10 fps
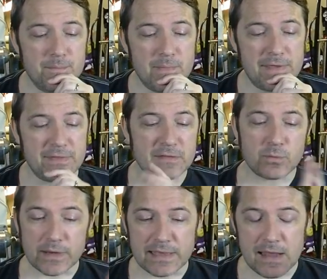And that's
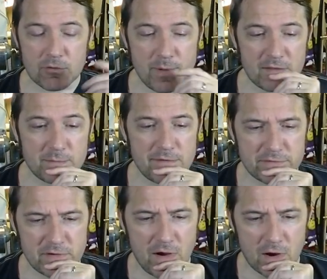what it kind of reminds me of,
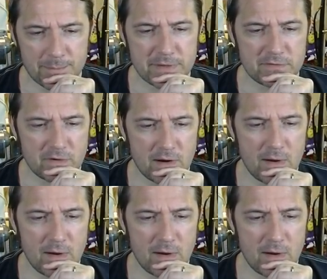is a harp guitar.